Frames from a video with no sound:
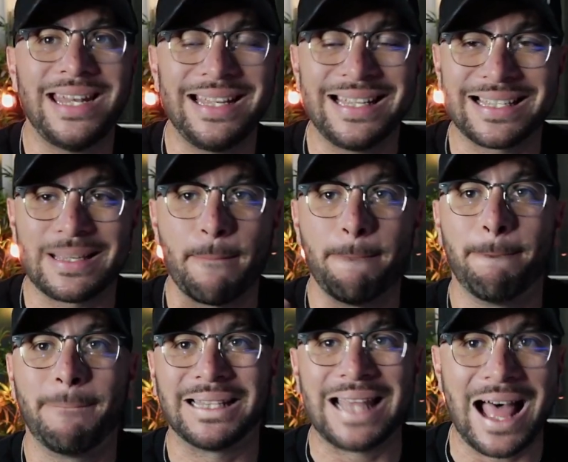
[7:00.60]
this
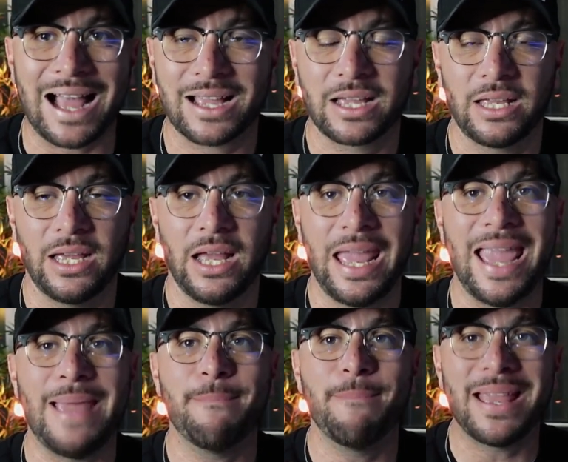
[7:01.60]
block, a
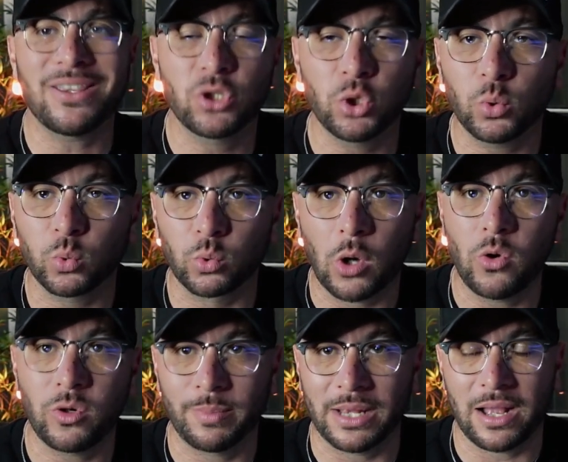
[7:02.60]
mental
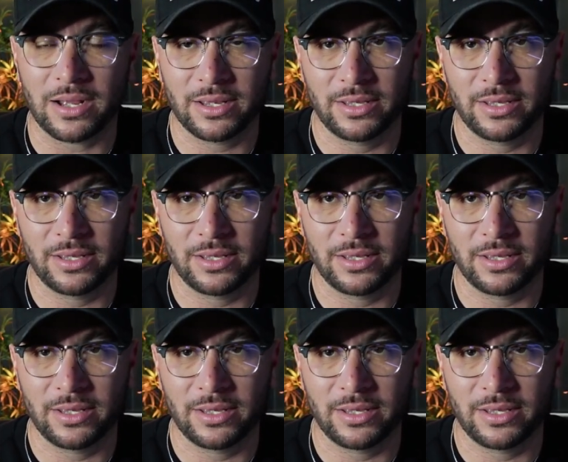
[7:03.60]
roadblock.